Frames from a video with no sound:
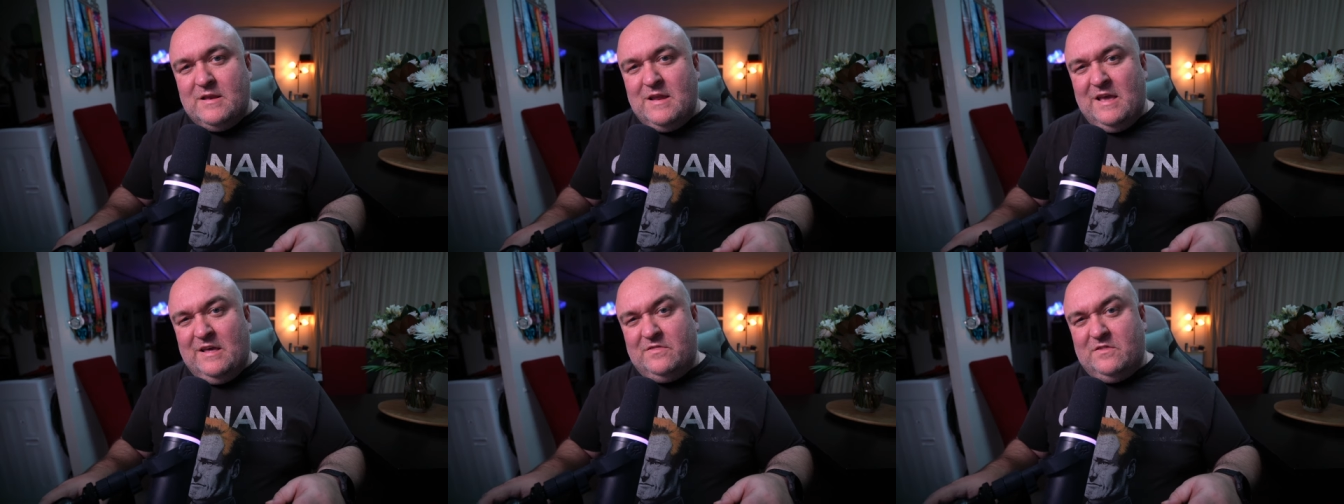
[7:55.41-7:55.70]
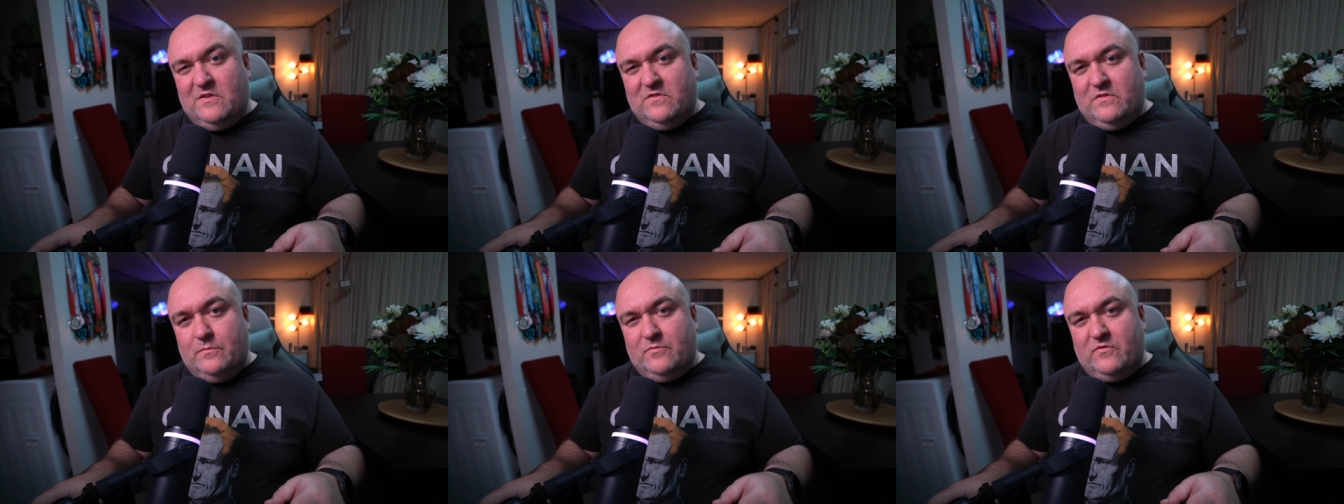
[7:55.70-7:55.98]
hit
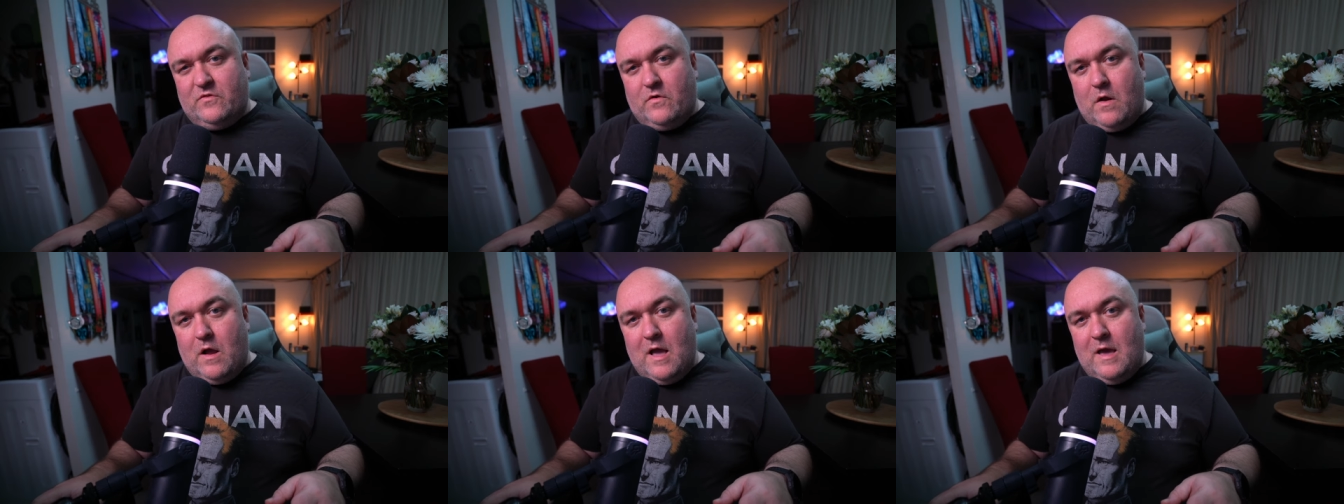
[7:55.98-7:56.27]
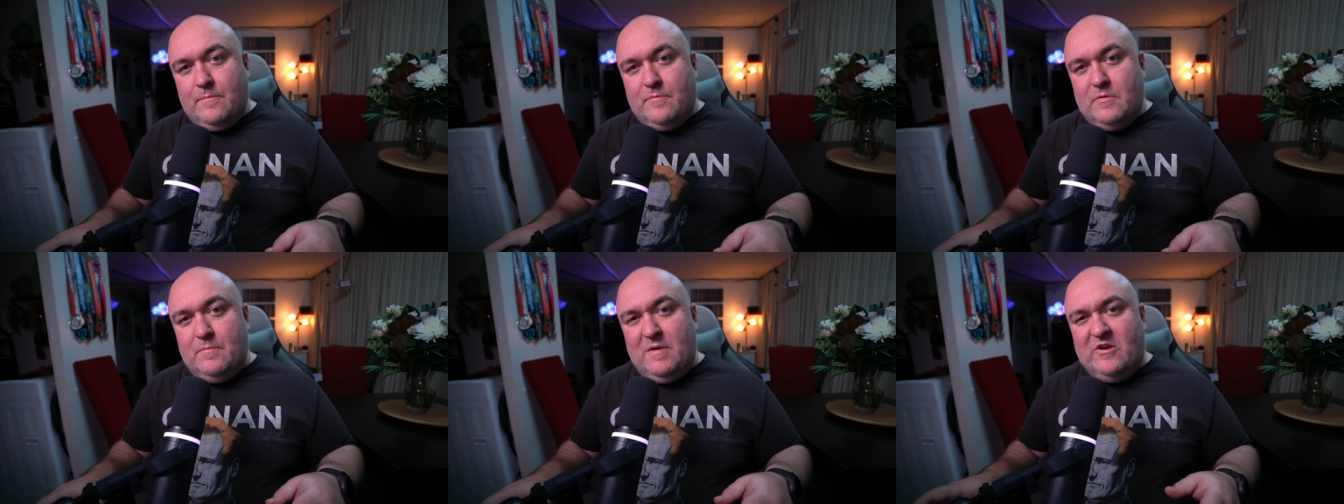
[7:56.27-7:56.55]
the
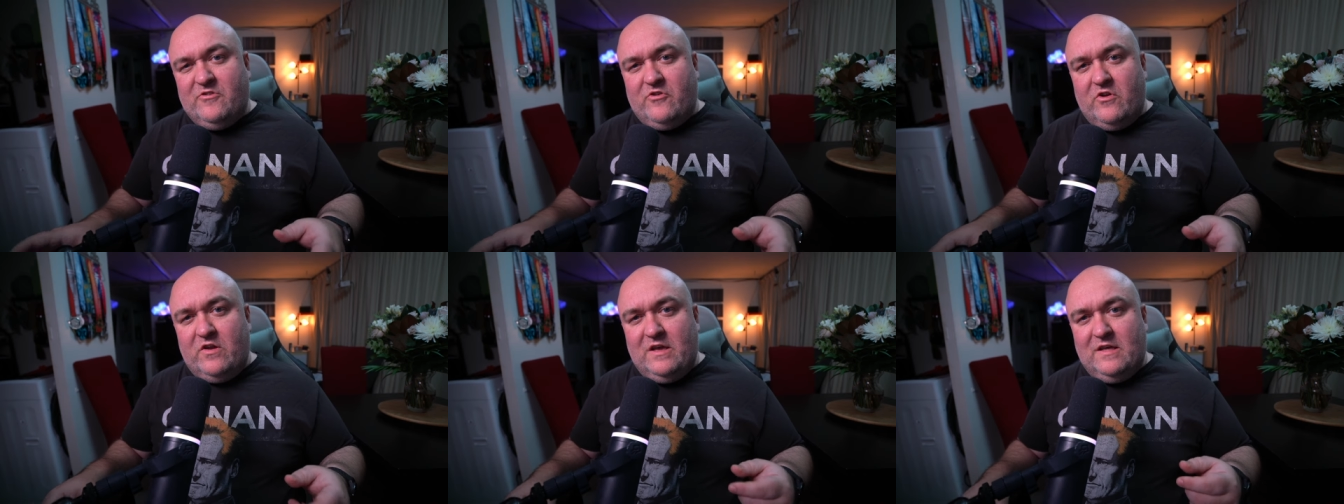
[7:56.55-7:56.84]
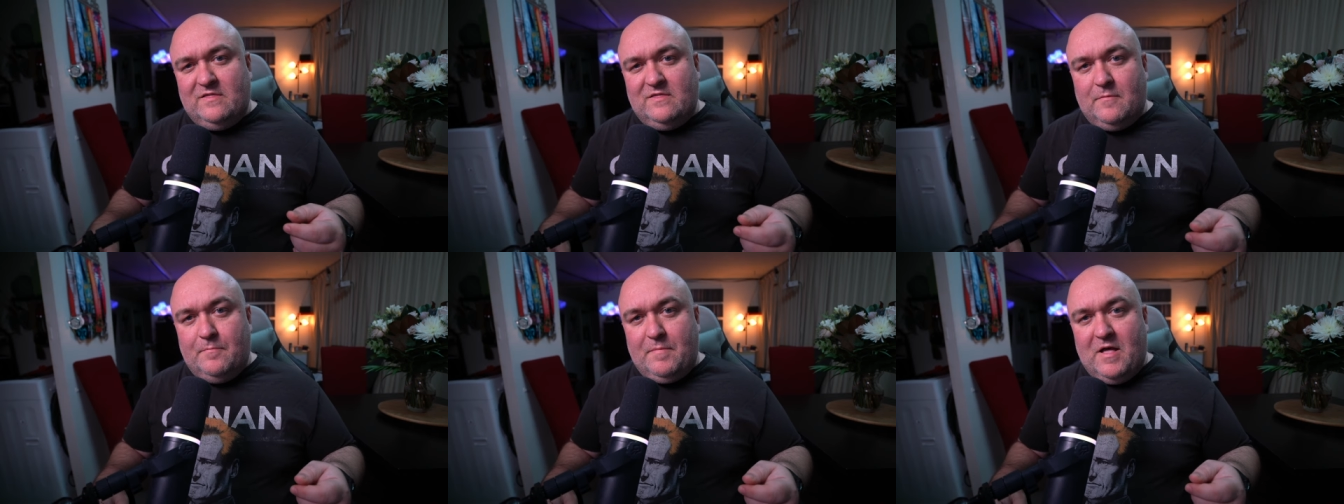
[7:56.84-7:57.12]
subscribe, and make sure to
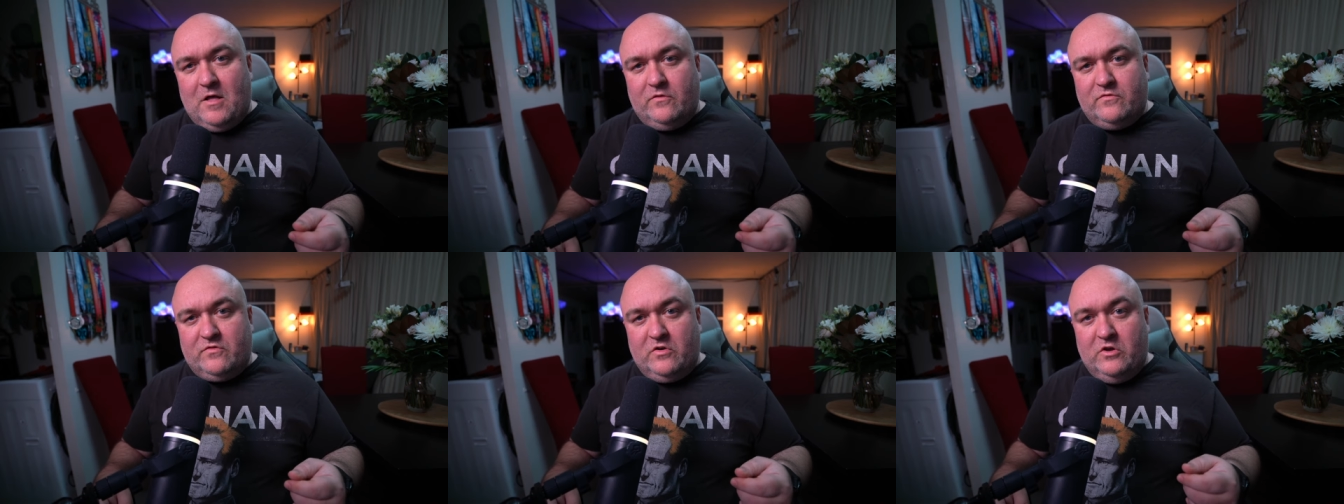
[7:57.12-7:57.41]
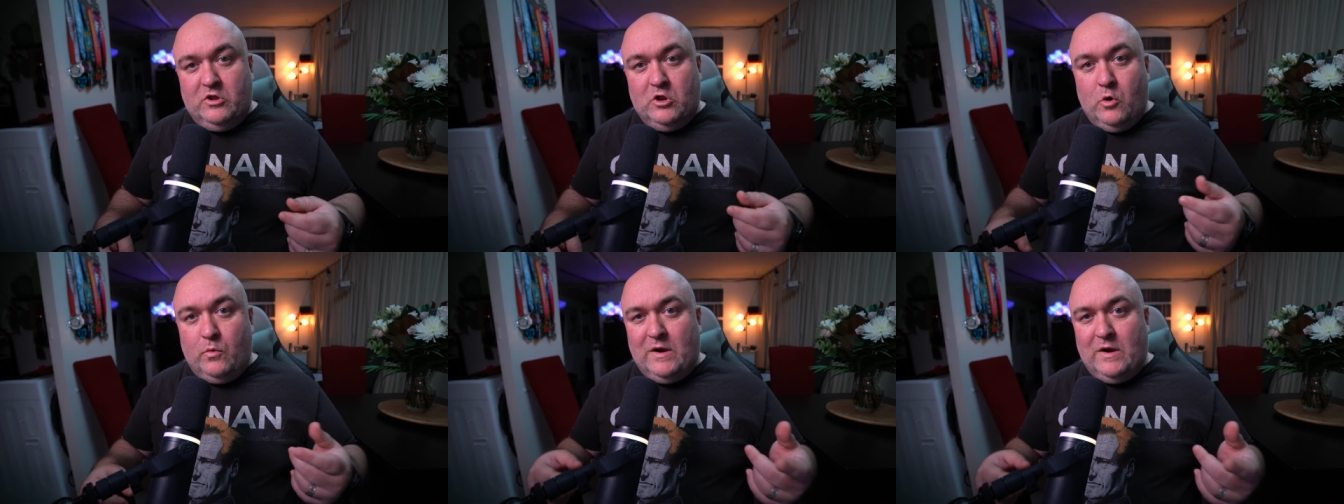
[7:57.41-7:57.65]
hit the bell so you know